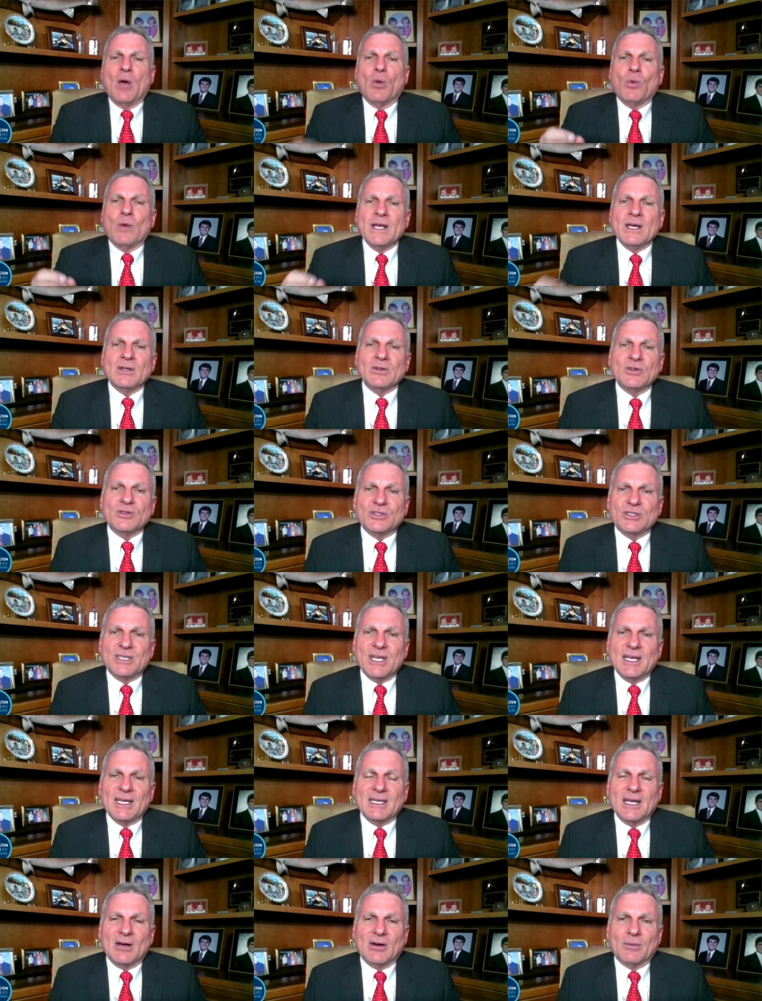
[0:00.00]
We
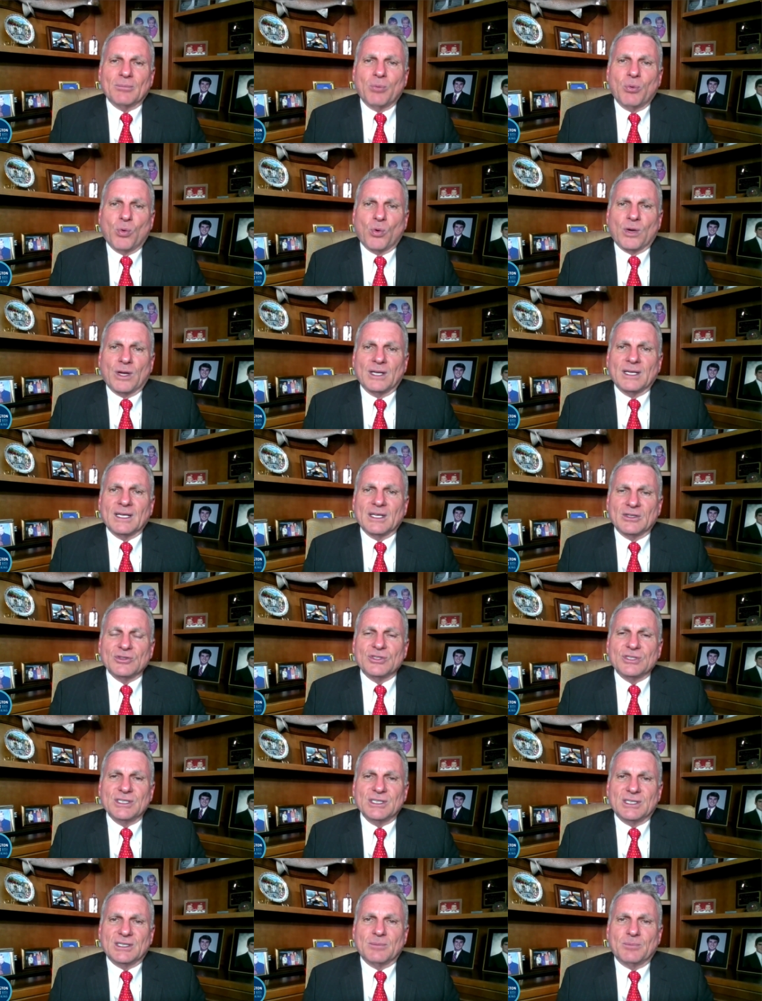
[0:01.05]
understand how important
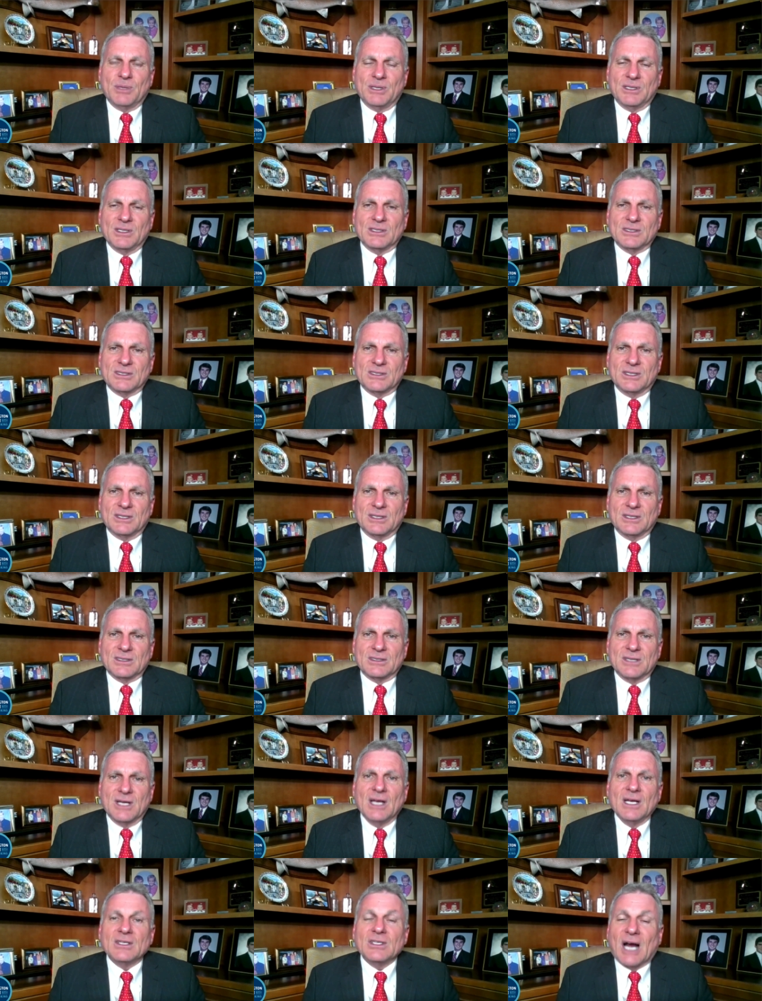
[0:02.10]
energy independence
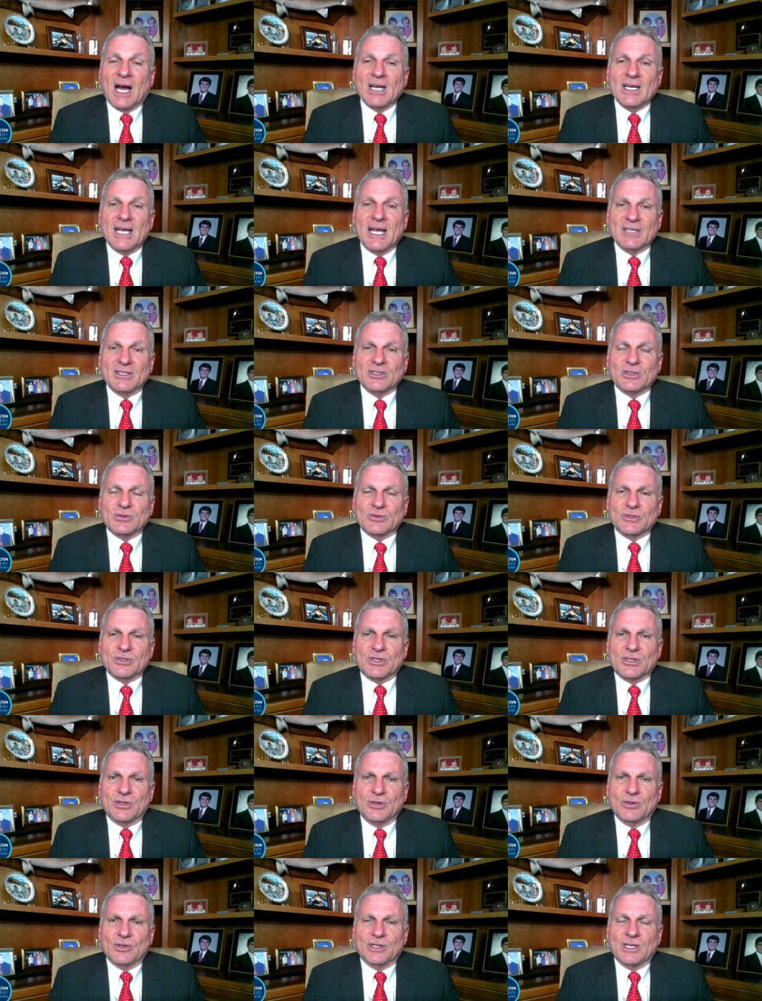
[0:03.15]
is to our national
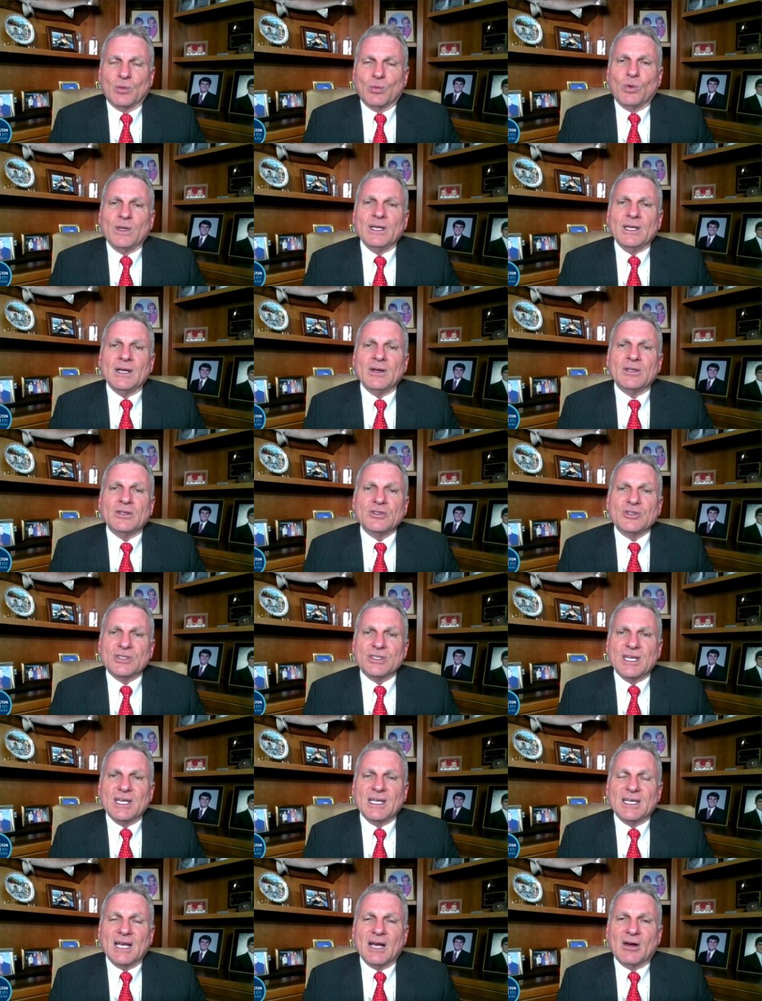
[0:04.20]
security. We
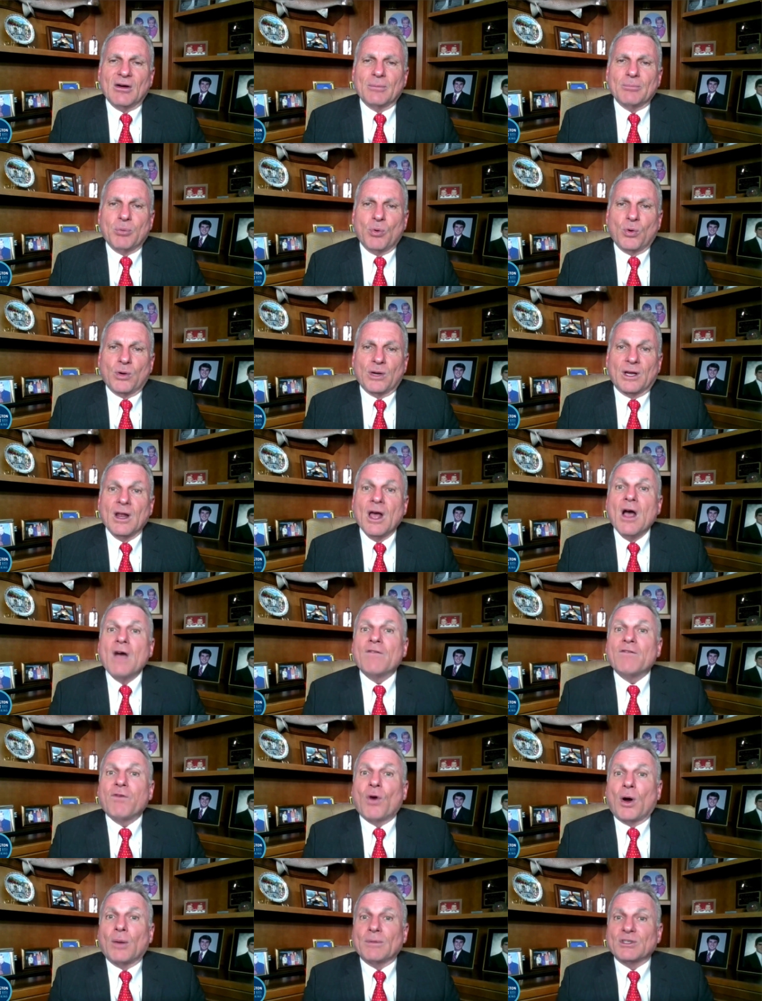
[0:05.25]
understand how important
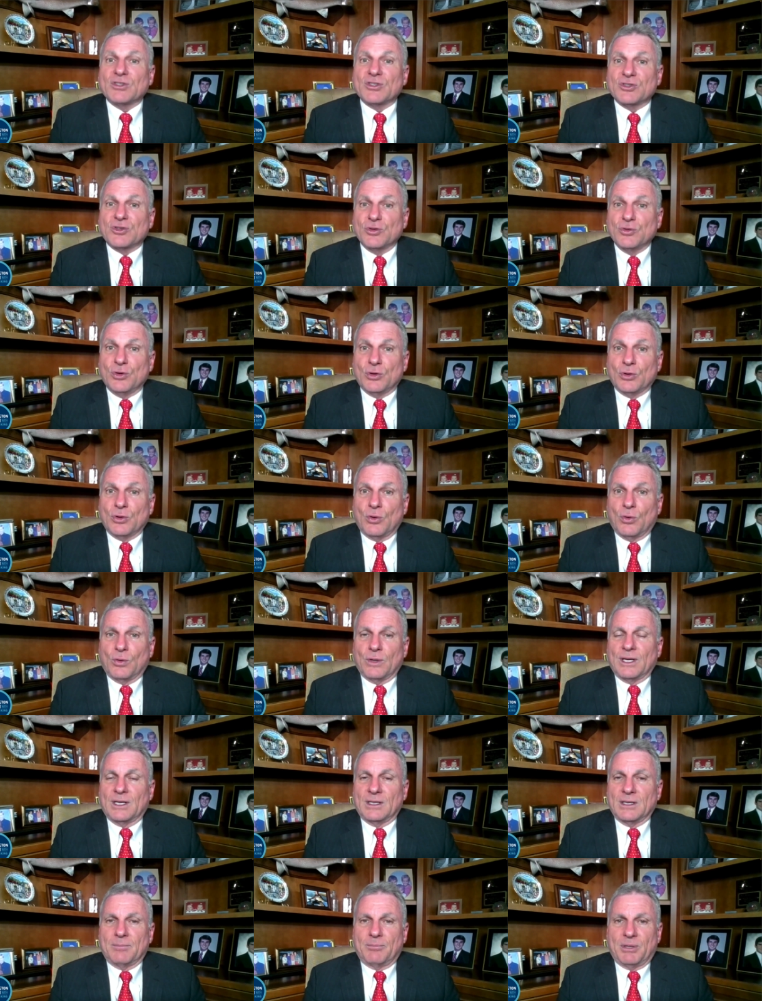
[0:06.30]
pharmaceutical
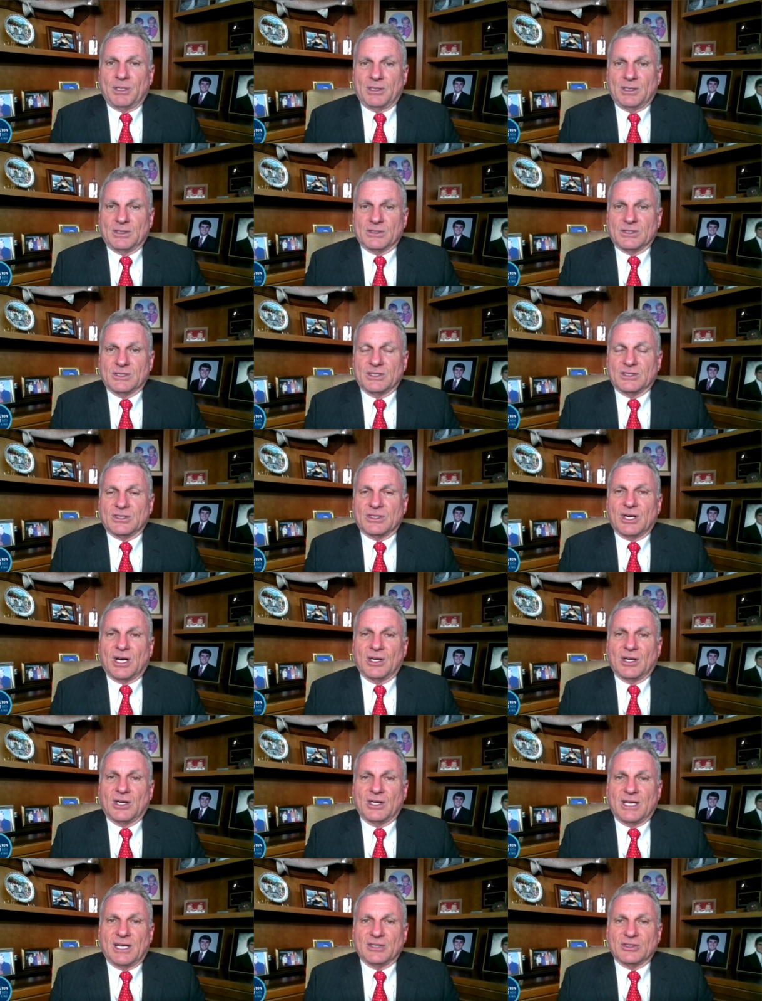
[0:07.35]
independence is to our
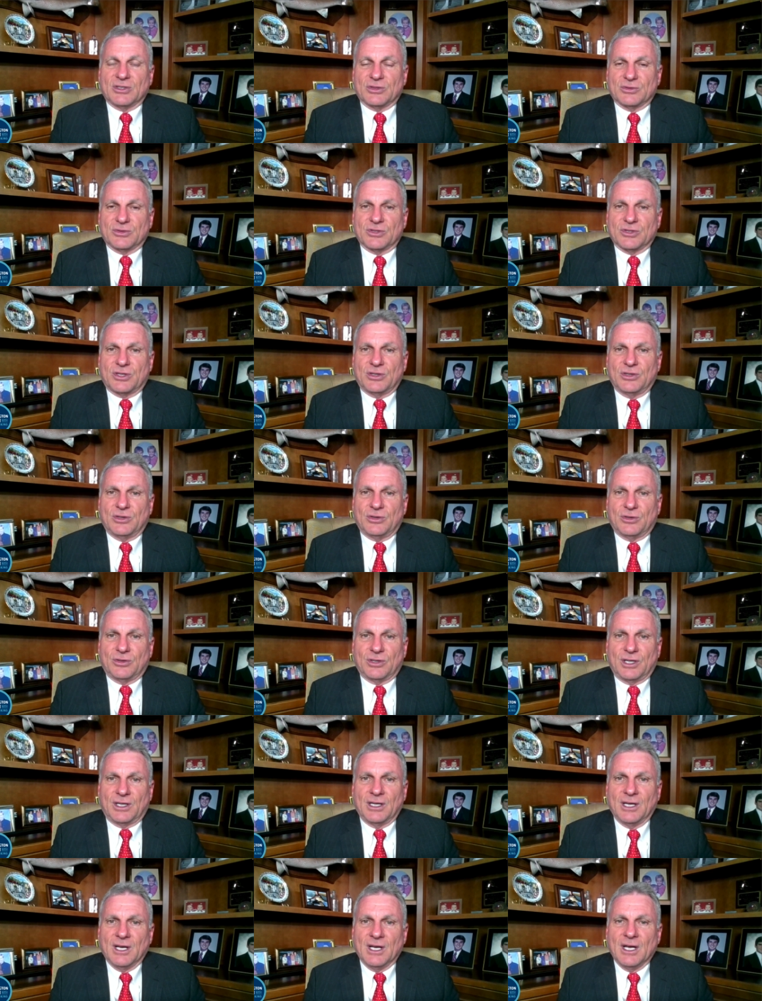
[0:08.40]
national
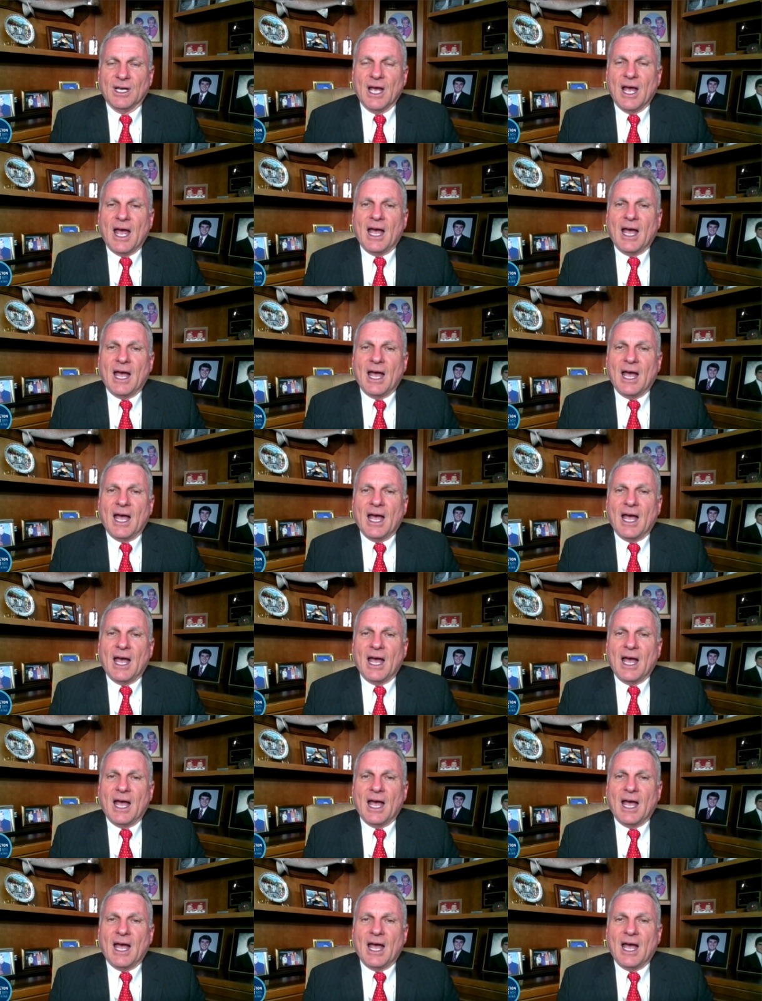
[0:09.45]
security